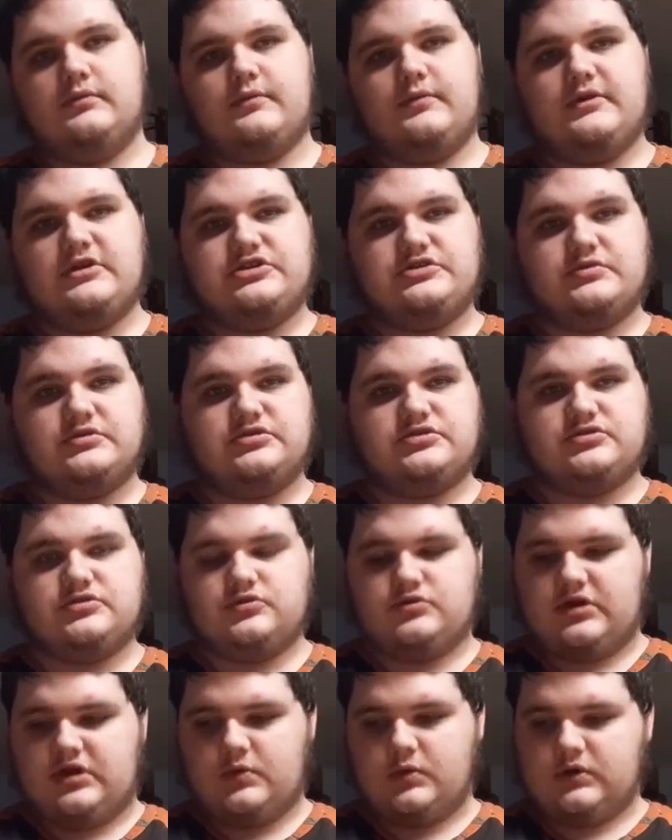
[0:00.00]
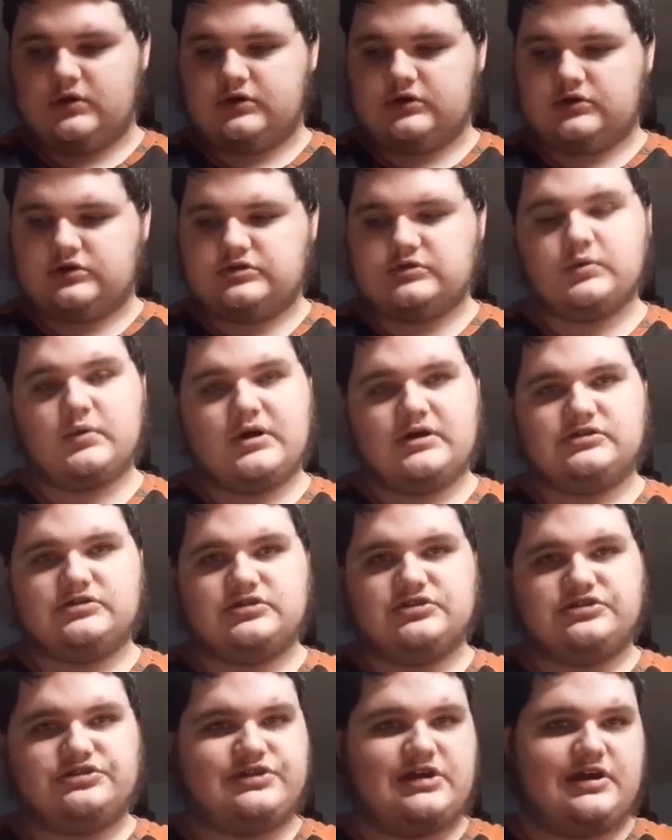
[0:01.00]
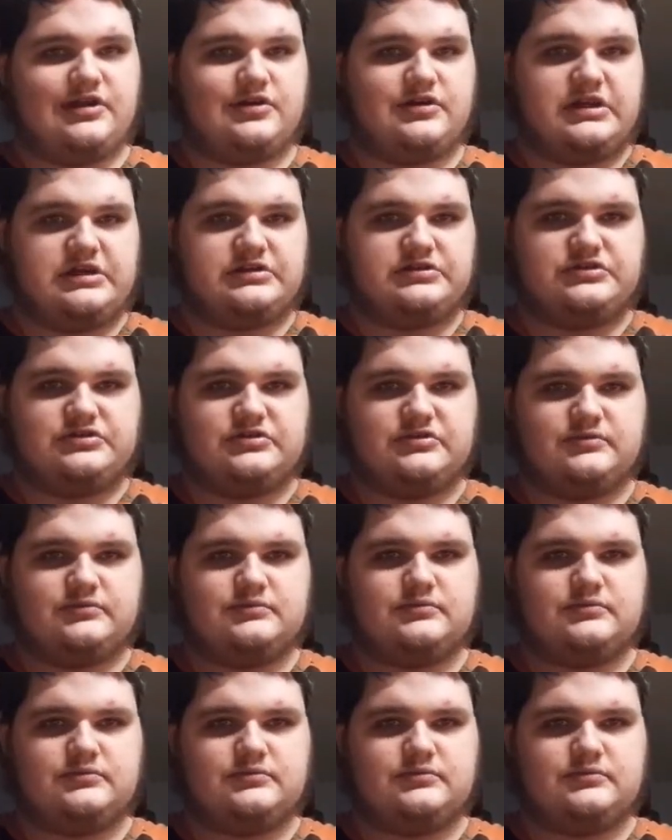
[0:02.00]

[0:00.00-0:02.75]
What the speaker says: This one's a great one to watch on Saturdays.